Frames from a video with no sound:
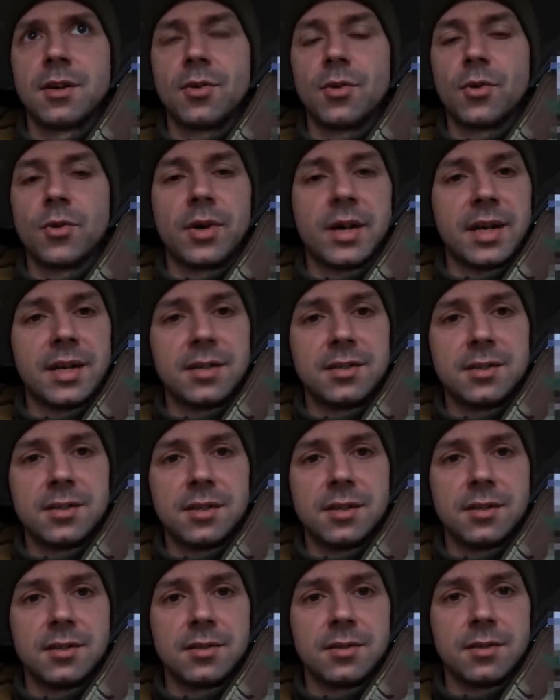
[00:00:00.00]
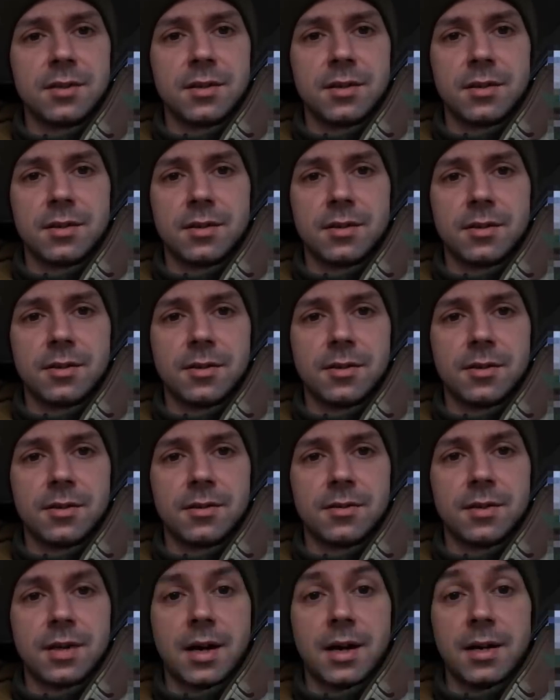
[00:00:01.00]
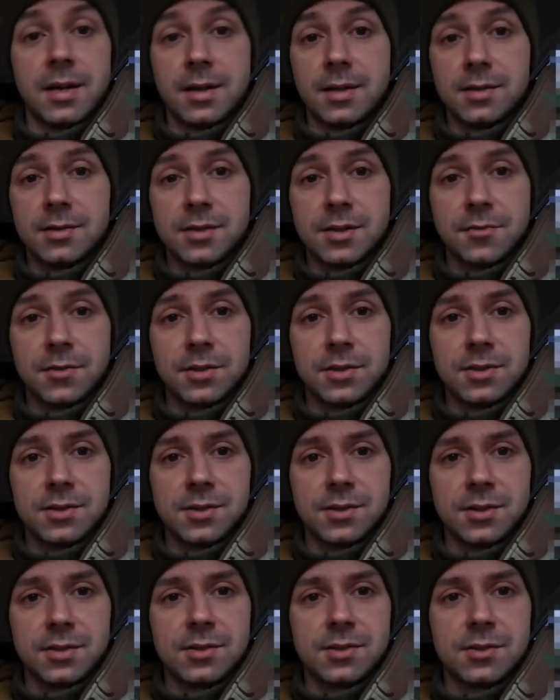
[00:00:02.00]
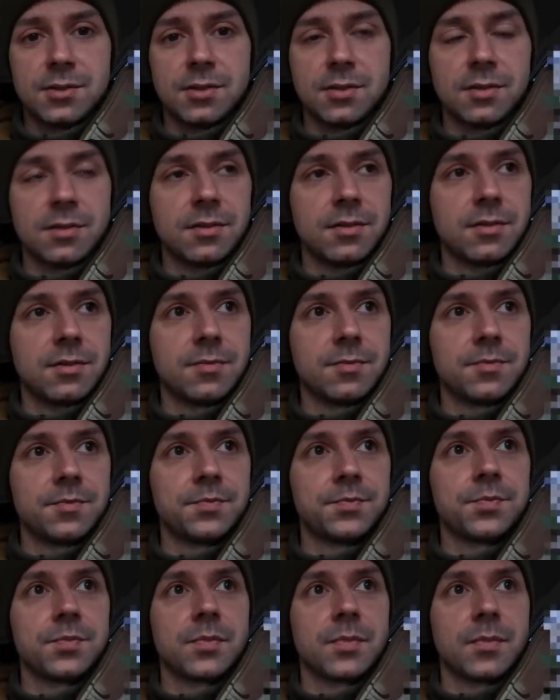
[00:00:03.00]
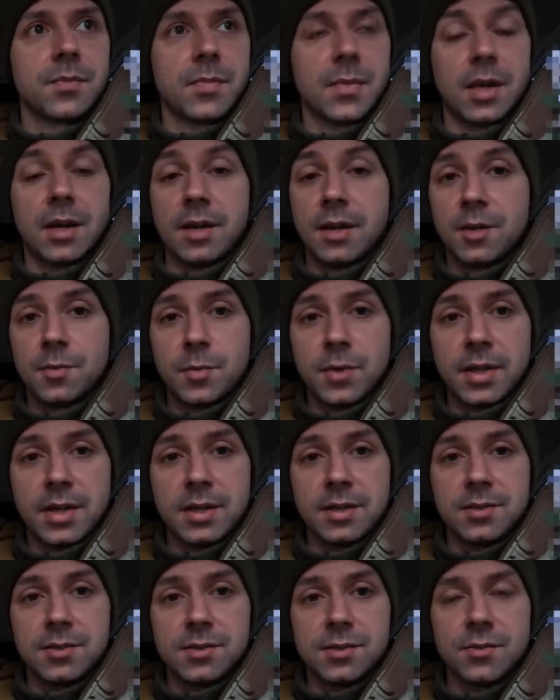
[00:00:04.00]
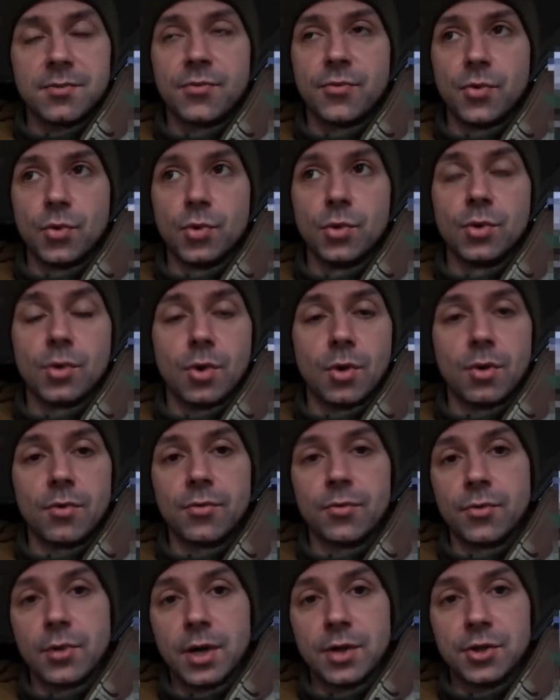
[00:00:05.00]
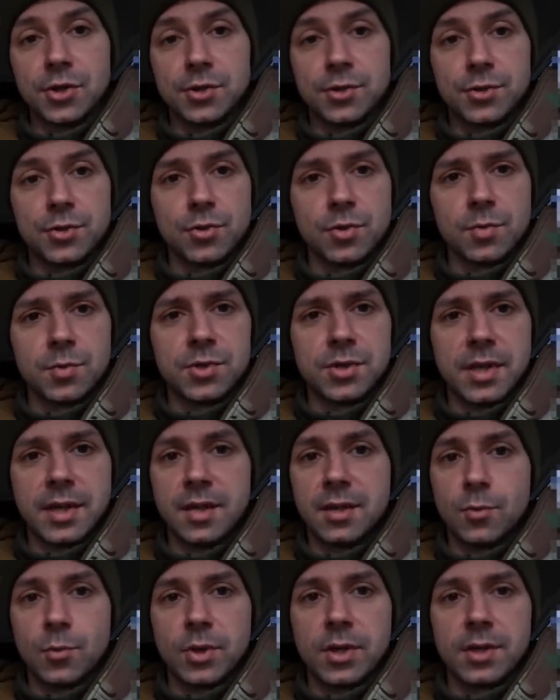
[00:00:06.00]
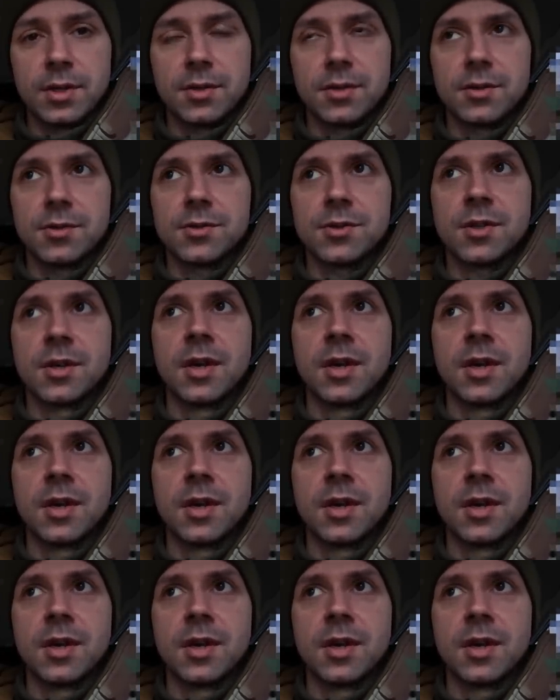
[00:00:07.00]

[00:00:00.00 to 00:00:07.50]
or 18 IL-76 airplanes full of Russian troops and vehicles.